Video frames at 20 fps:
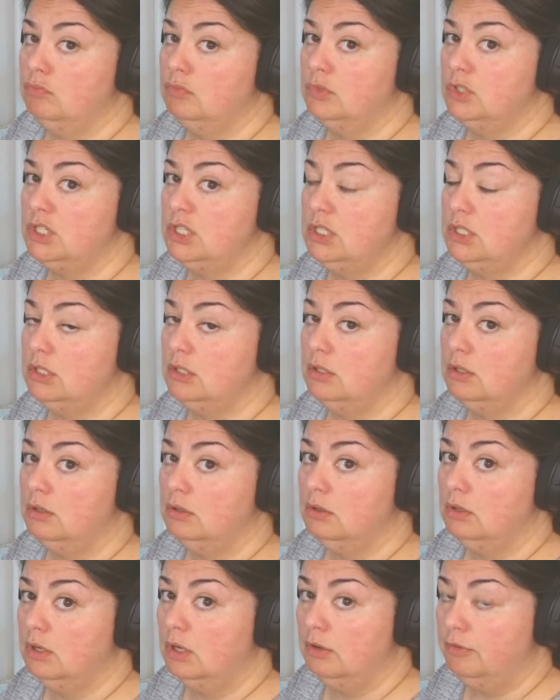she's
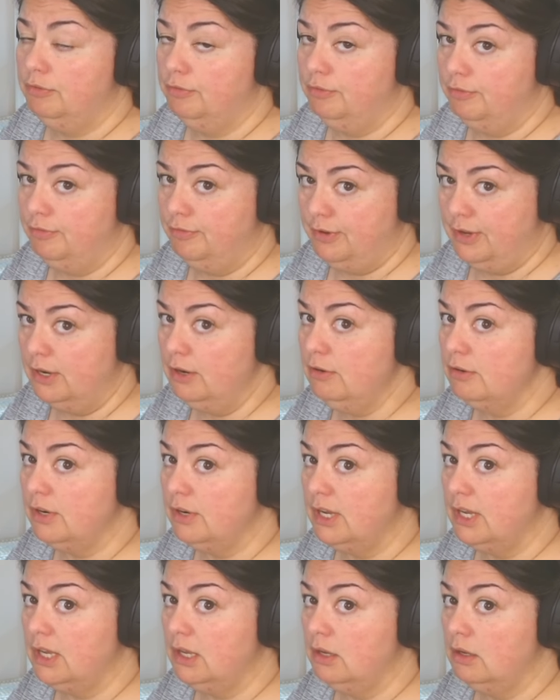a
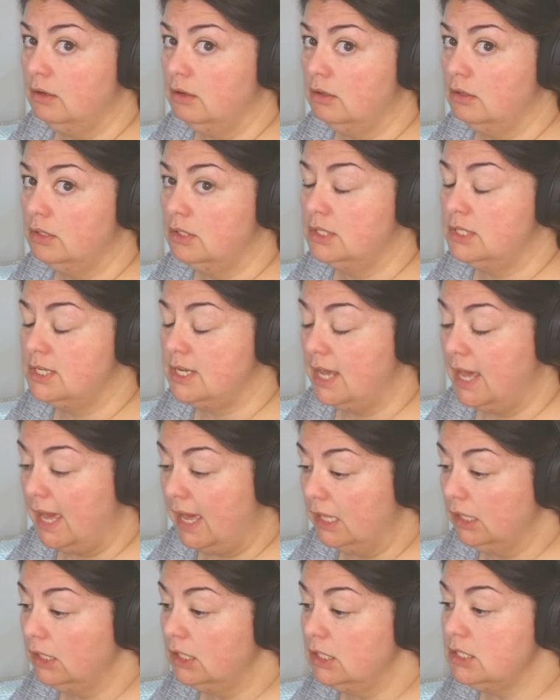very
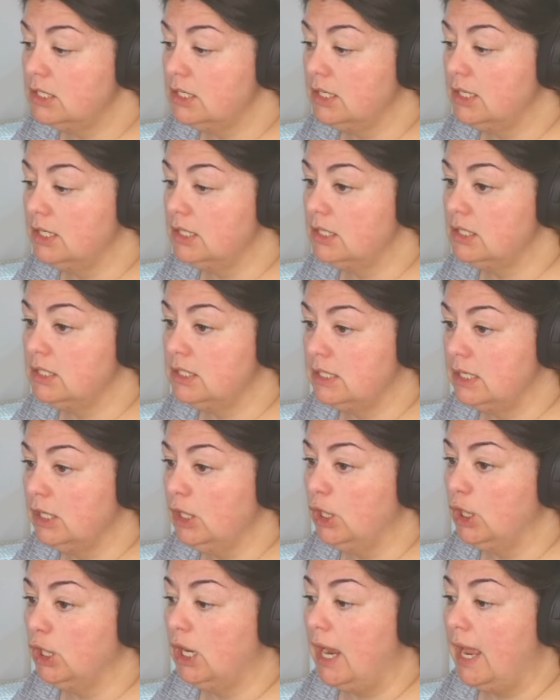talented
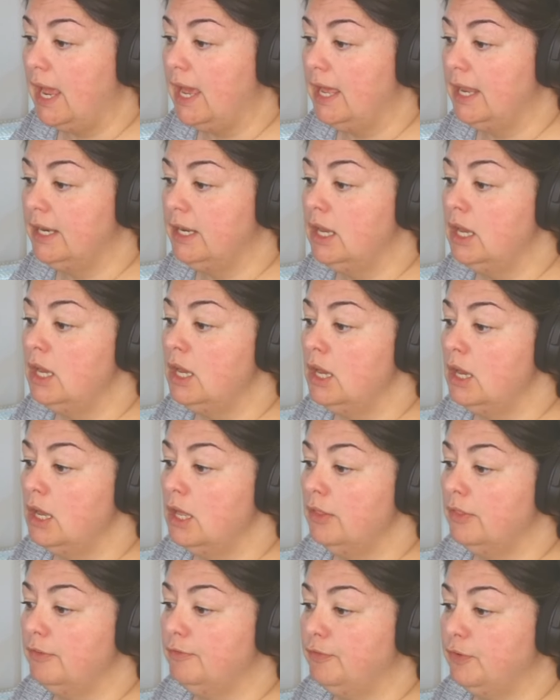singer. And
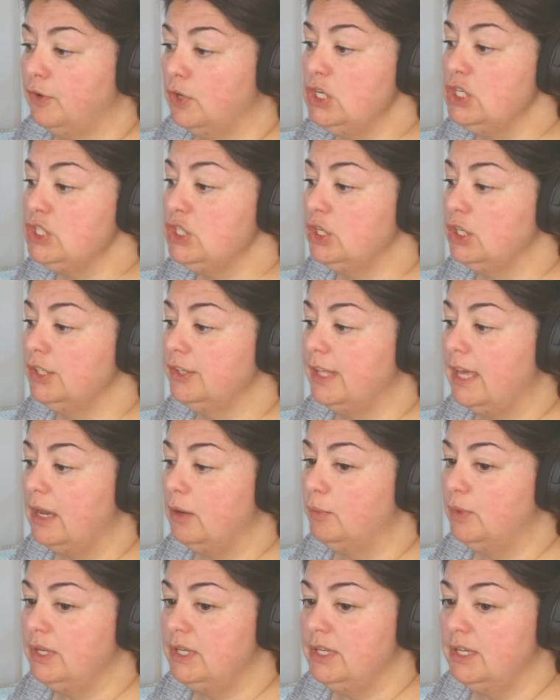the first song
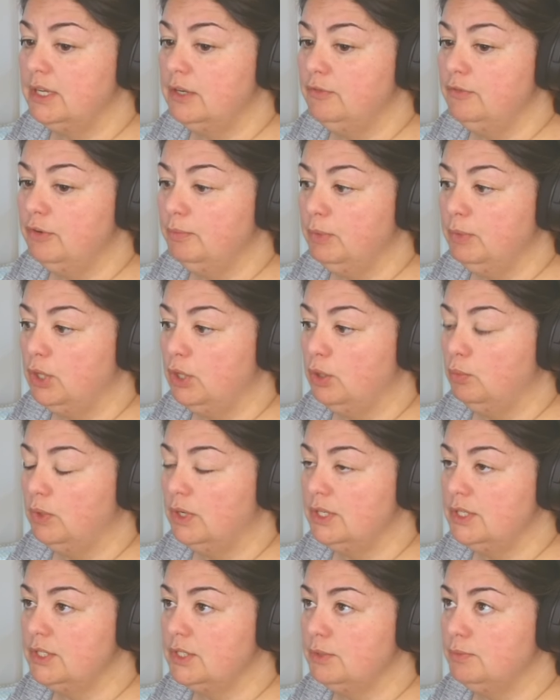that we did from her
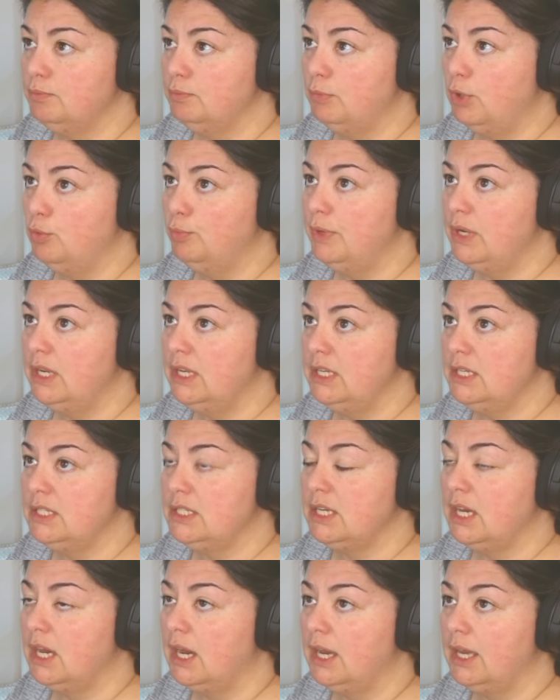was Moment in
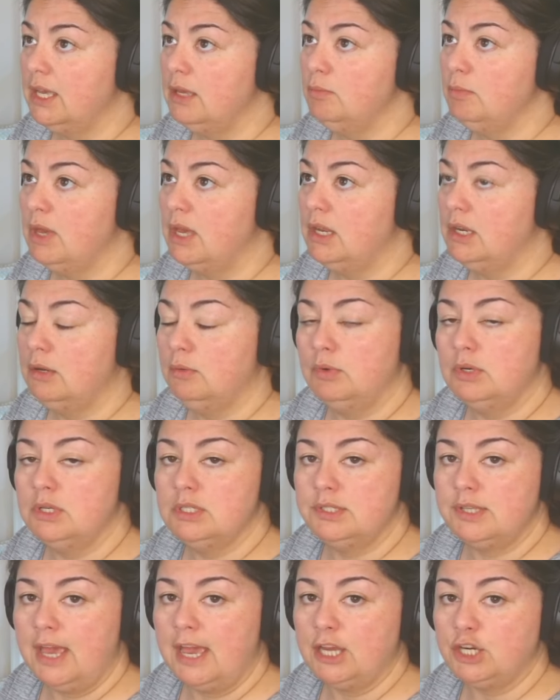Time, and it
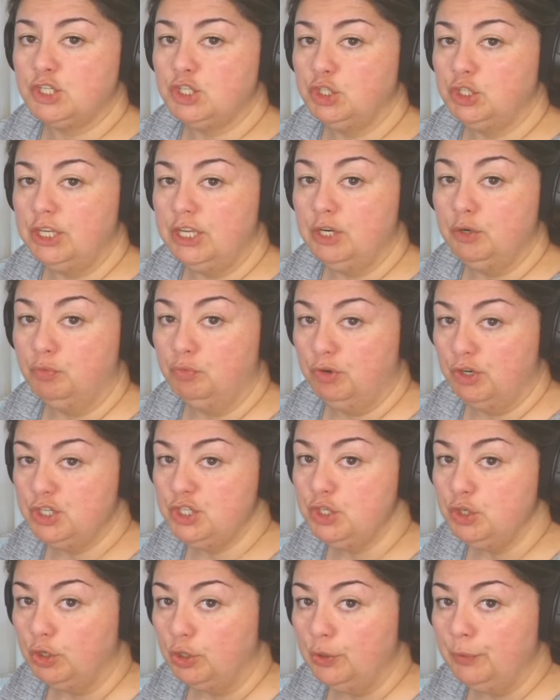was actually an
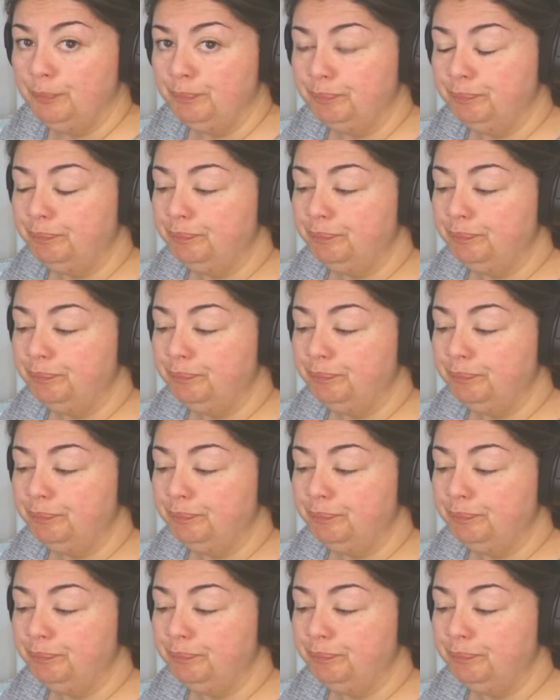original.